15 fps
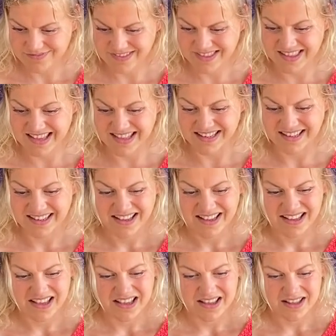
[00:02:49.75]
that
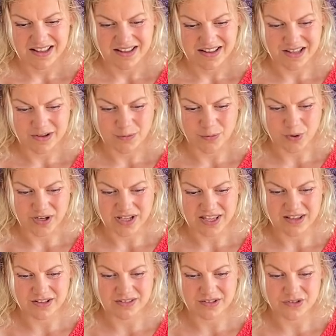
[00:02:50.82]
that
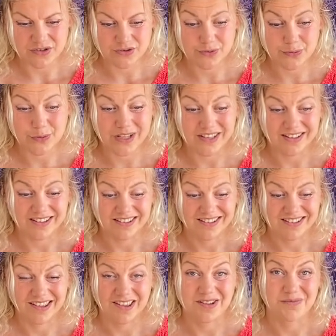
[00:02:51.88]
walking on the street
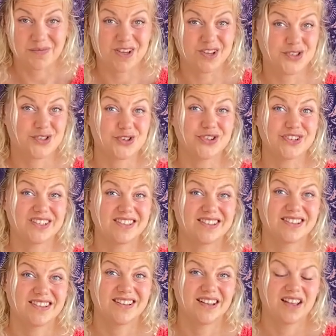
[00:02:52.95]
can be a journey
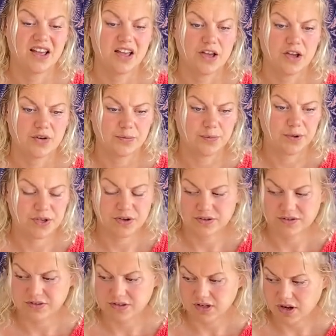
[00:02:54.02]

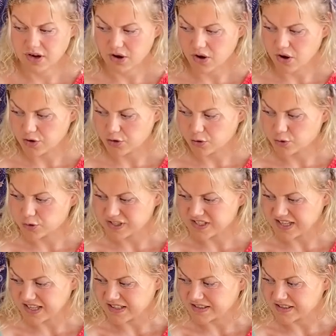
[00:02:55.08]
because you
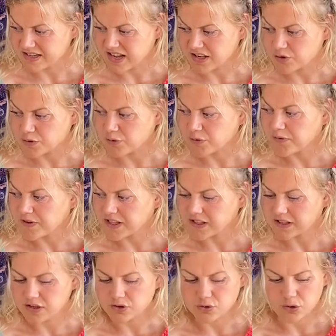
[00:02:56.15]
sense and you feel
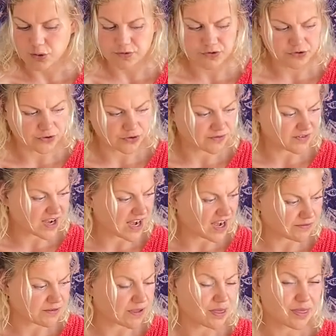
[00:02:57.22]
and you observe
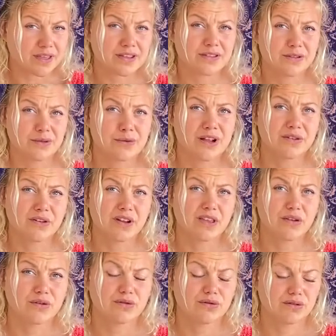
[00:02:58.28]
everything surrounding
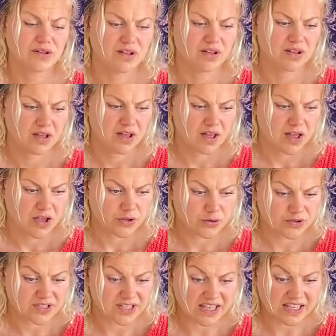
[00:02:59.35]
you. You
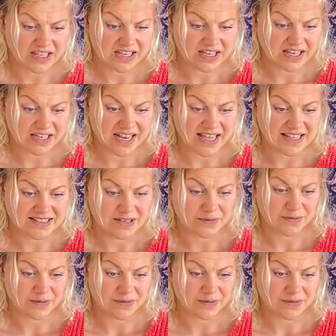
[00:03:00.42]
take it in as if